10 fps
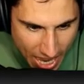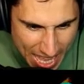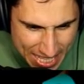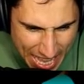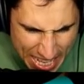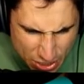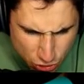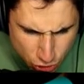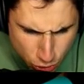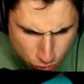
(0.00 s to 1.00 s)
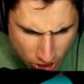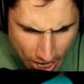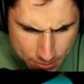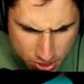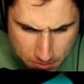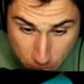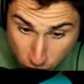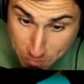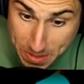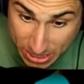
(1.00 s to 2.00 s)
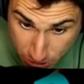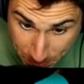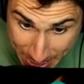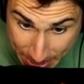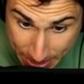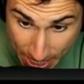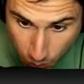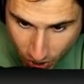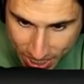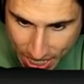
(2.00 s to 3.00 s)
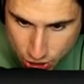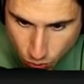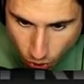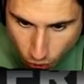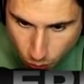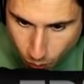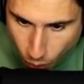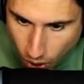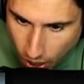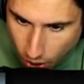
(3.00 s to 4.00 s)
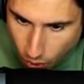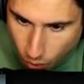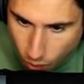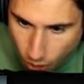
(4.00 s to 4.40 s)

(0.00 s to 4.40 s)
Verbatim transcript: I get two times the movement speed. And what can I do? All the... Whoa.